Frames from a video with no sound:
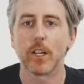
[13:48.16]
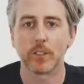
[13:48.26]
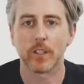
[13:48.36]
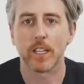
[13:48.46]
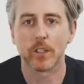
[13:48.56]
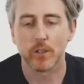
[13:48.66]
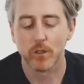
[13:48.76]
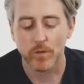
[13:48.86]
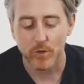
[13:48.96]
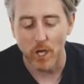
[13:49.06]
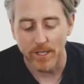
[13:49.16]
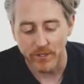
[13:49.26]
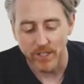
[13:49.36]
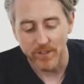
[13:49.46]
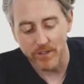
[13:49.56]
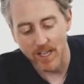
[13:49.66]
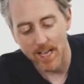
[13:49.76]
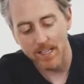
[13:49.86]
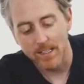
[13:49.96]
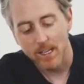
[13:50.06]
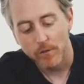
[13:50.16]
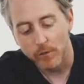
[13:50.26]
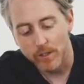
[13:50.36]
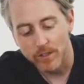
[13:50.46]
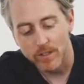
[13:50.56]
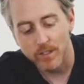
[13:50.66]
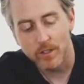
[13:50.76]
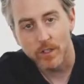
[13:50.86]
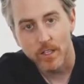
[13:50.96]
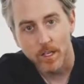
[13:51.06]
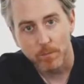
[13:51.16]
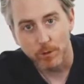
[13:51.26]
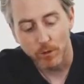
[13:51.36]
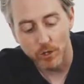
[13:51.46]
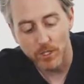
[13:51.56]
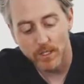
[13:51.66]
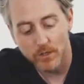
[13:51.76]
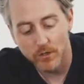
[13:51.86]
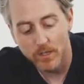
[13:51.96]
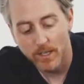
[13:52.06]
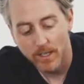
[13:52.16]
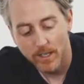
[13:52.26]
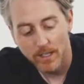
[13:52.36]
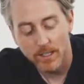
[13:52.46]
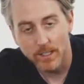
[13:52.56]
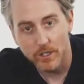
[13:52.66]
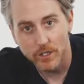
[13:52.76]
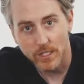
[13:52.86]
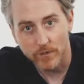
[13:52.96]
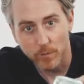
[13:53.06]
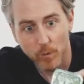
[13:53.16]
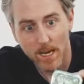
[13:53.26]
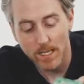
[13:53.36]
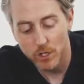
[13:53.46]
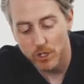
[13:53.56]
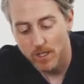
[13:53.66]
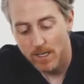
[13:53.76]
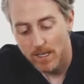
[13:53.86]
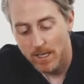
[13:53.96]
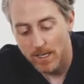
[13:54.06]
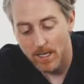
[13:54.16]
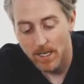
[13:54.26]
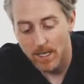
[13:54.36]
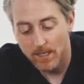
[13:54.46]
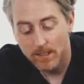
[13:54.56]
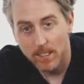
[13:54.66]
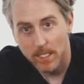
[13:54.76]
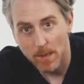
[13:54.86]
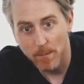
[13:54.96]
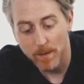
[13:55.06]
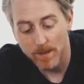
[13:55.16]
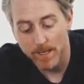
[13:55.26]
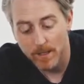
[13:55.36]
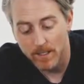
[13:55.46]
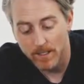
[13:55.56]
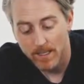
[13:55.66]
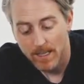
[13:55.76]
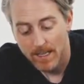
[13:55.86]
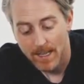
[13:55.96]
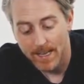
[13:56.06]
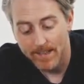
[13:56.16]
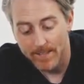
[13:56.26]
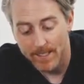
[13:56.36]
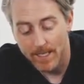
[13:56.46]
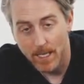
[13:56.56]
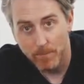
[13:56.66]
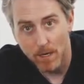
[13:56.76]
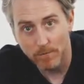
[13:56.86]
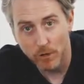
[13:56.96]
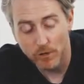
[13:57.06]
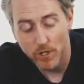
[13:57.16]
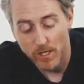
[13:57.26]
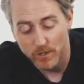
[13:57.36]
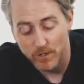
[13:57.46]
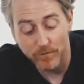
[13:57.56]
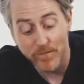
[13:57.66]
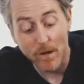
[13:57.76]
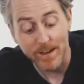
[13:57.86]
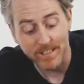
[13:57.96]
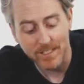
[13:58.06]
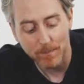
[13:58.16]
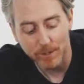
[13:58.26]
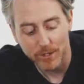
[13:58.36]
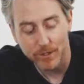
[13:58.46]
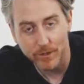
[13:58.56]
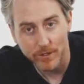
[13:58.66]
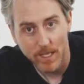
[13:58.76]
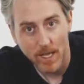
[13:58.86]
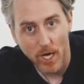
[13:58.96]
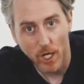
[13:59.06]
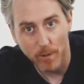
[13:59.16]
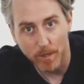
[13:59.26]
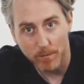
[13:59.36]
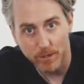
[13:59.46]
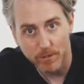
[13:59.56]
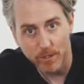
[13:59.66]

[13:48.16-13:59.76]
can also get exclusive sauces on the side. For instance, blue cheese. Get yourself some ranch, cup of marinara, and the buffalo sauces of various temperatures, honey barbecue